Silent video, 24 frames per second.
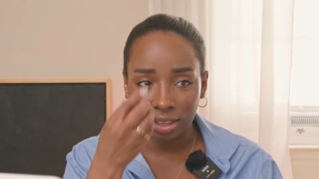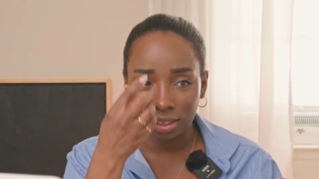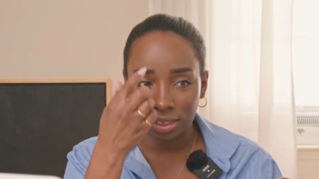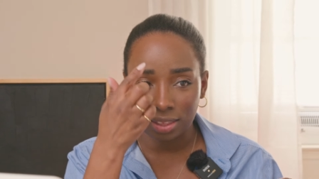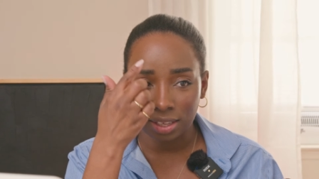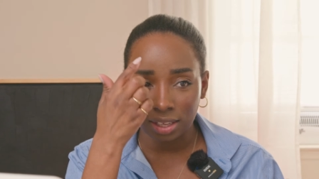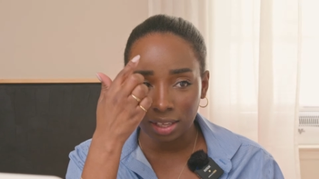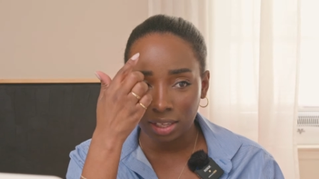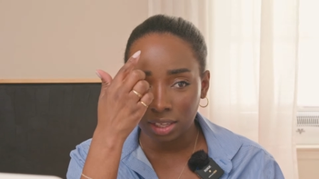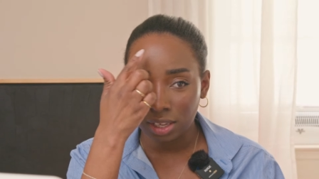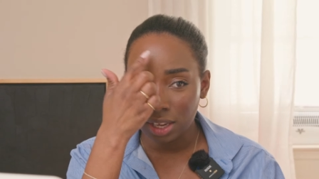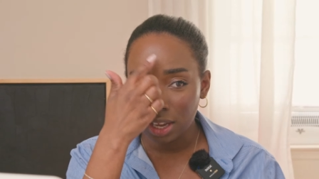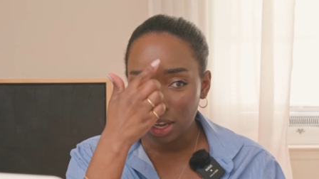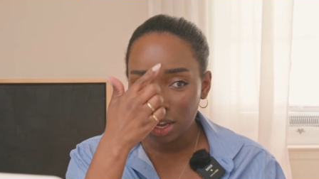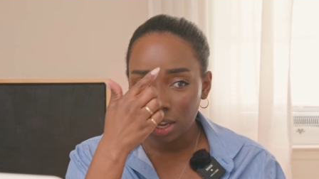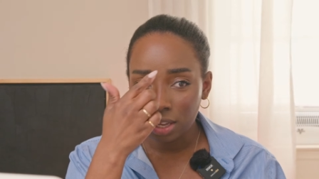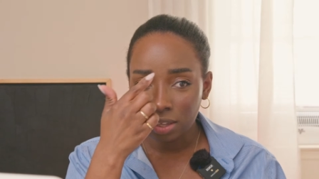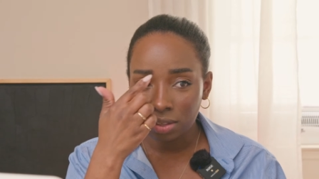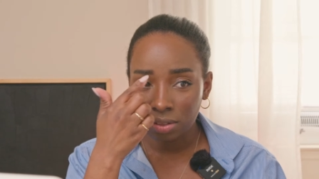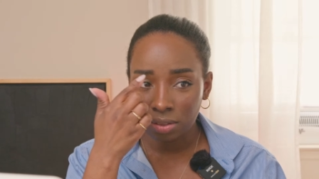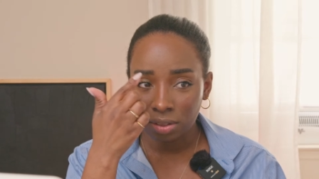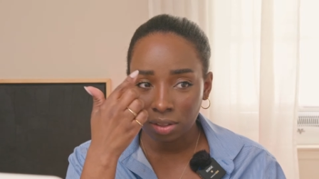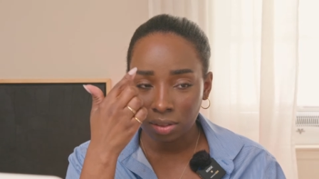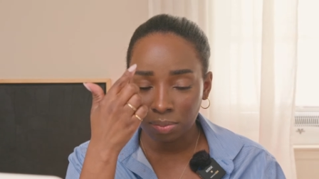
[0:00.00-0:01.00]
I think
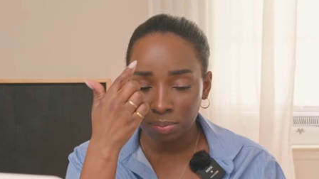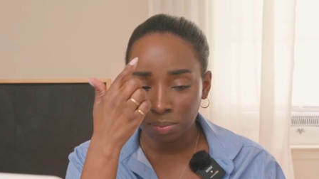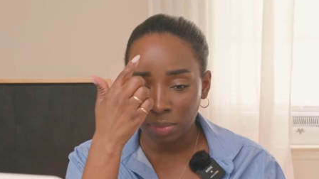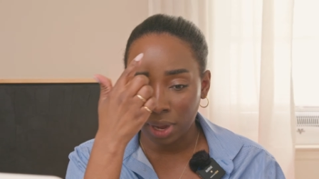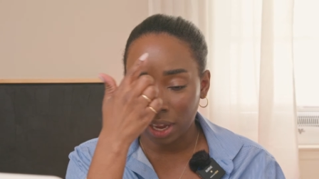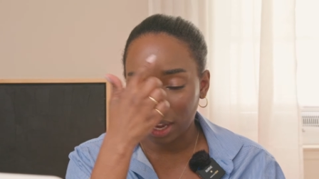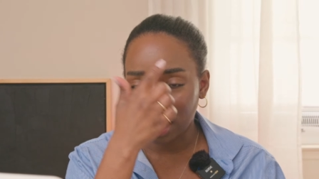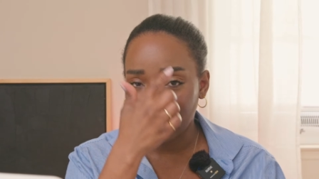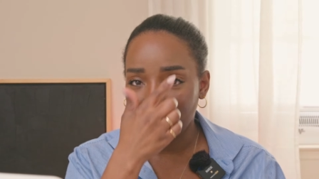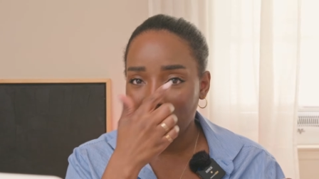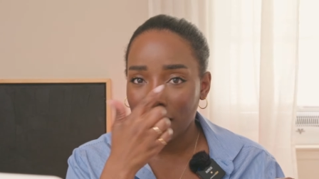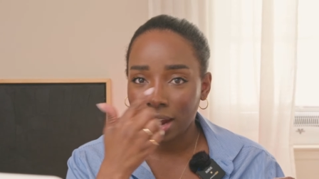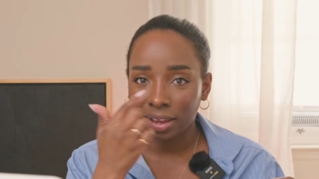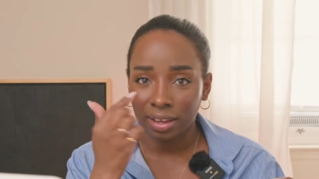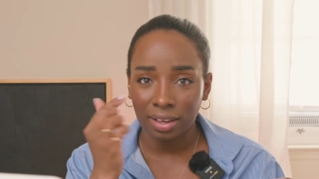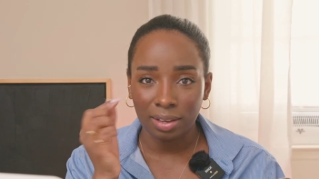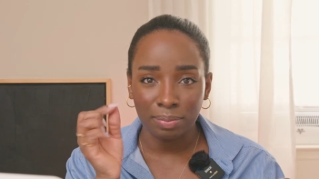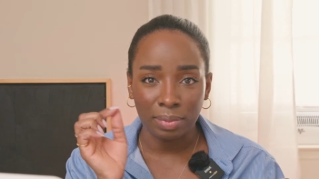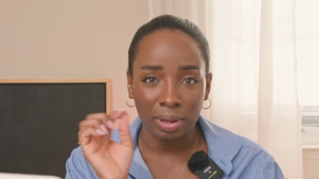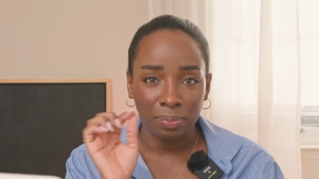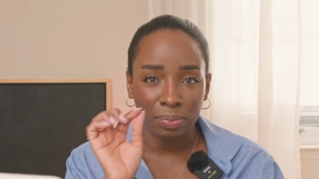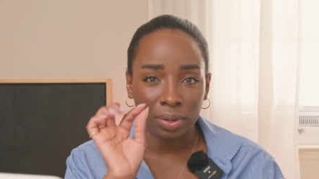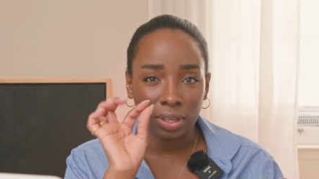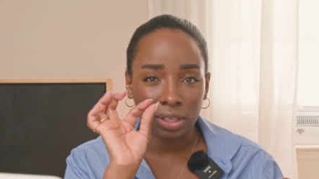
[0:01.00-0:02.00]
my
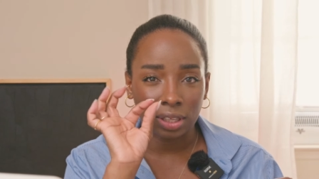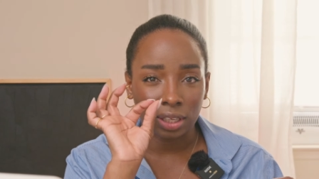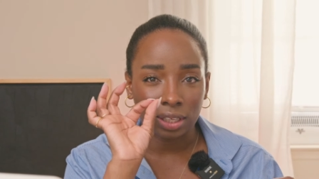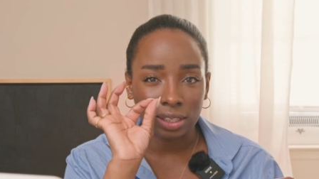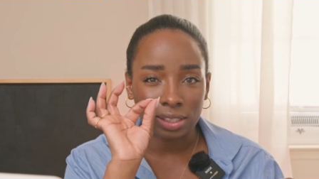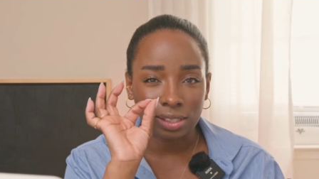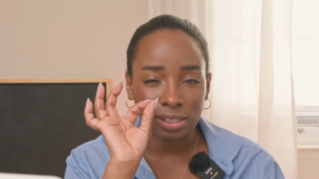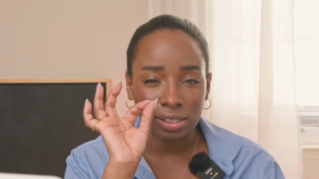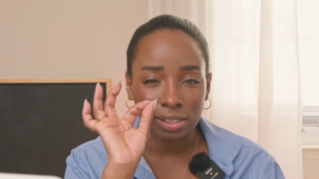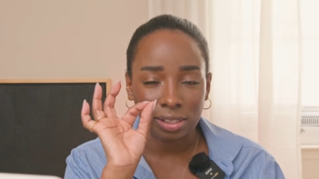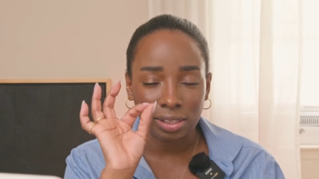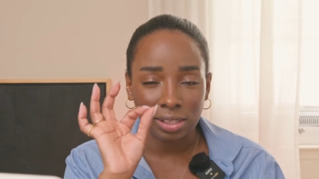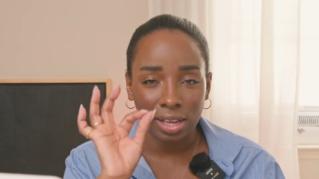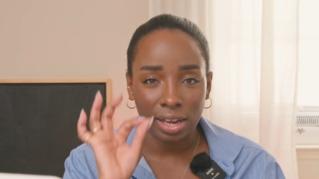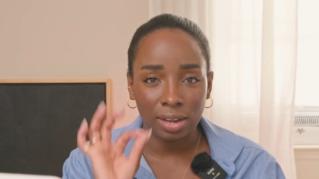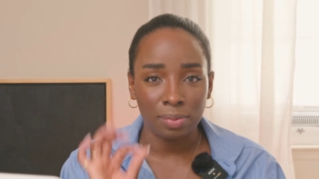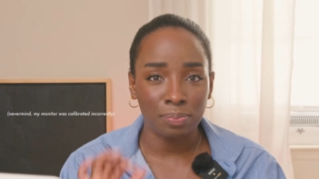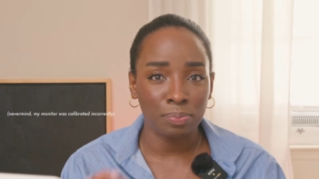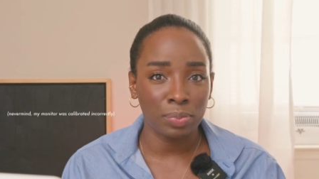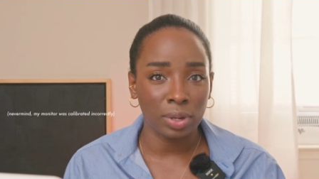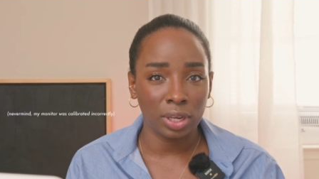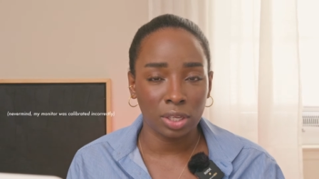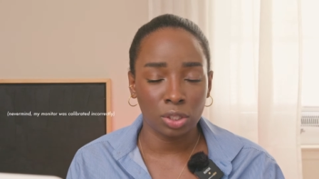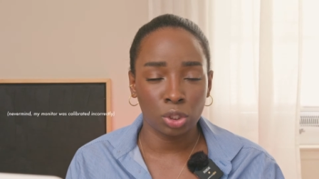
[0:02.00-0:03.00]
highlight might be like a
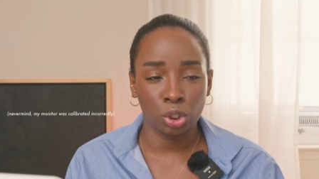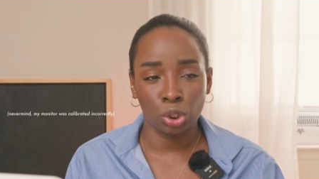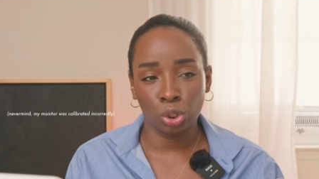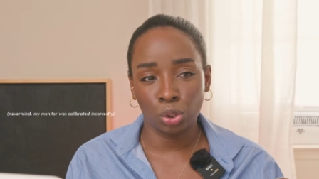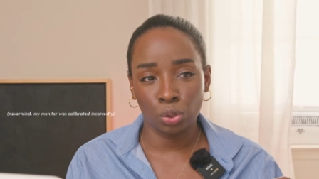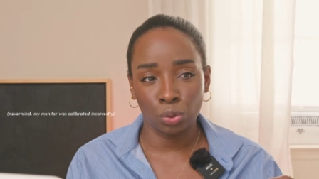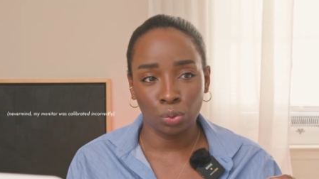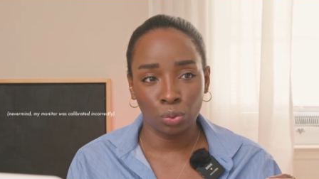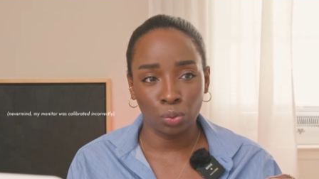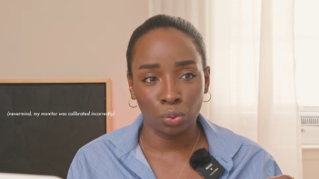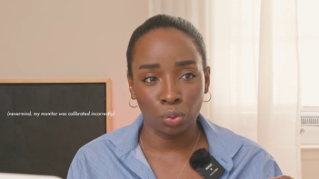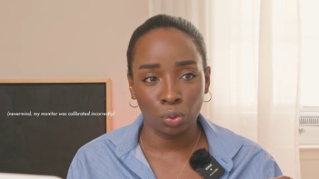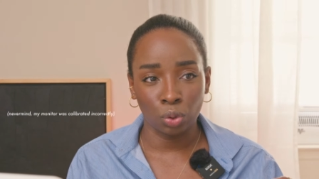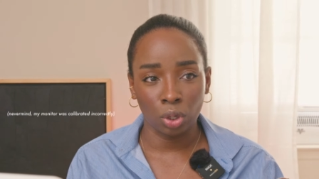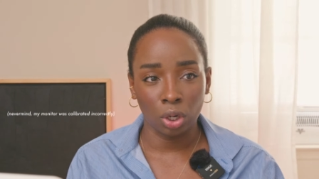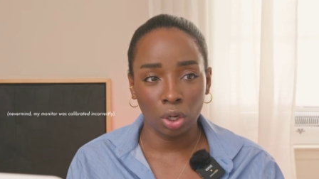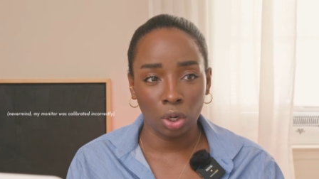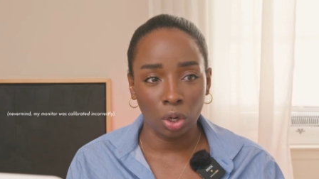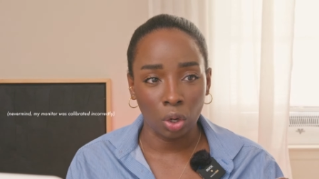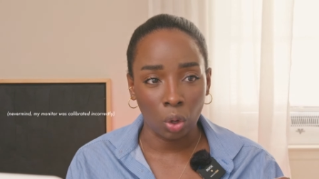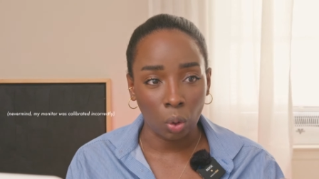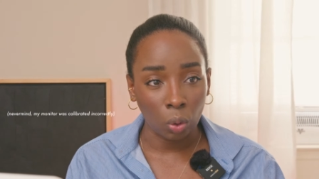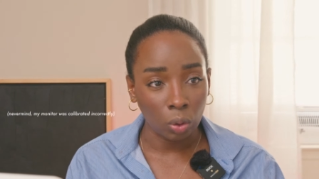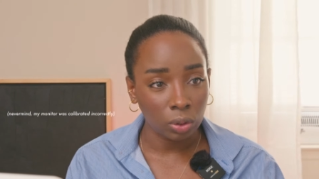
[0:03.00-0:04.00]
slight bit too
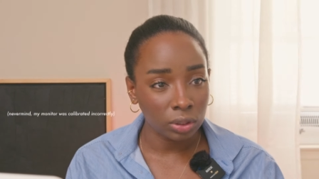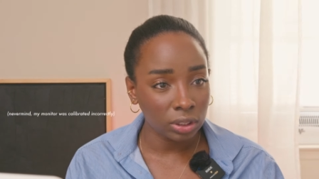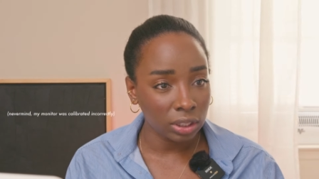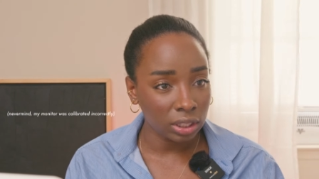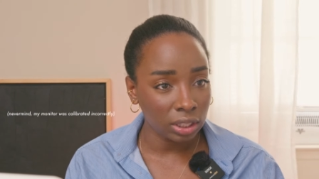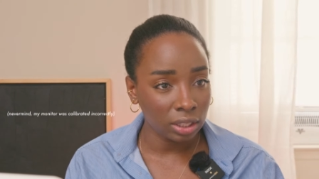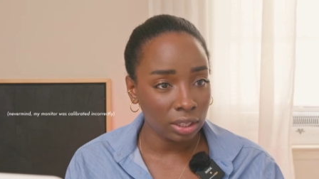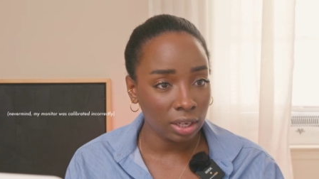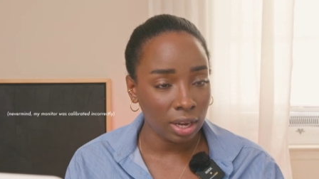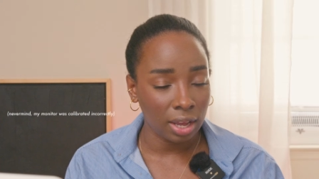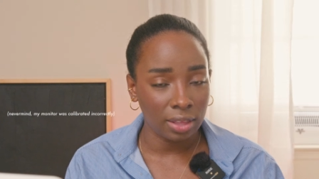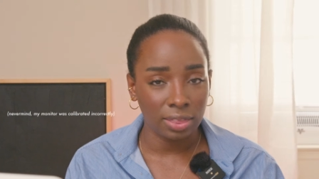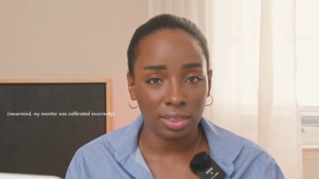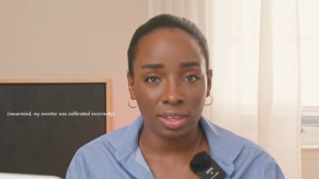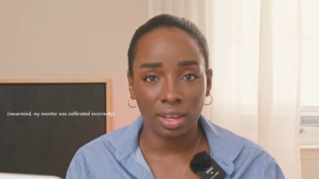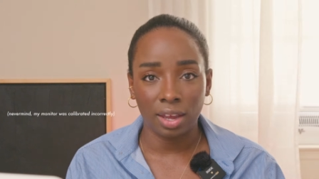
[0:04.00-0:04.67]
golden.